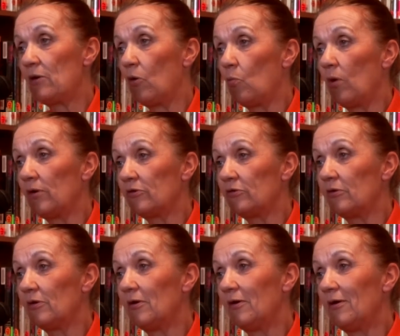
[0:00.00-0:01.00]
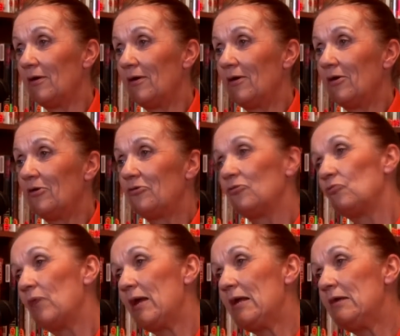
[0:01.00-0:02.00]
not want to
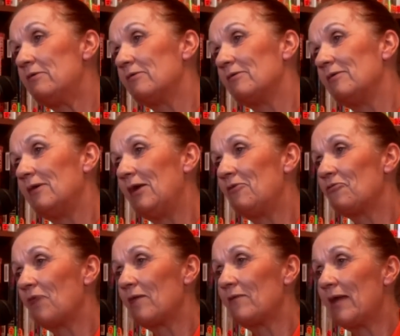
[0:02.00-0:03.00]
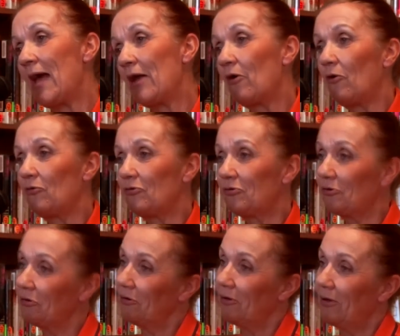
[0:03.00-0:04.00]
read in front of an adult,
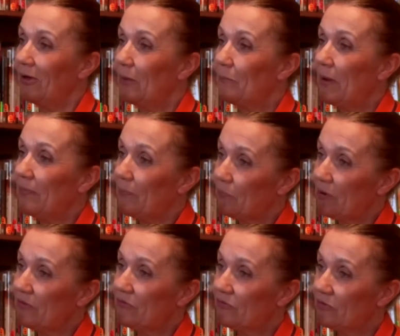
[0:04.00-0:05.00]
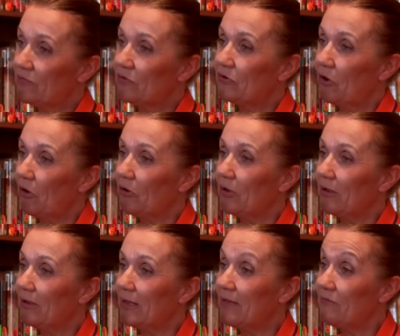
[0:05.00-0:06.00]
but the presence of a dog
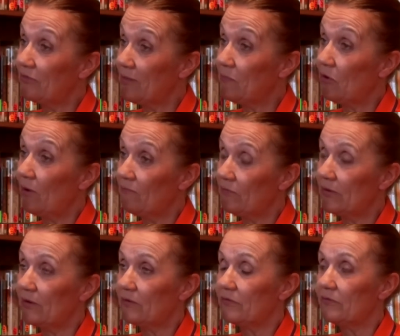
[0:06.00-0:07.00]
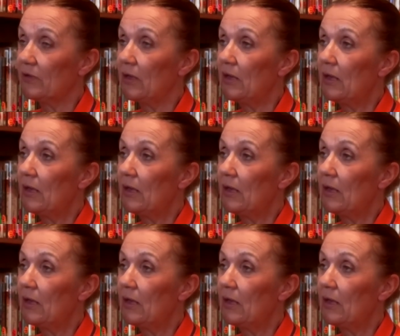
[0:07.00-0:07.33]
gives them confidence.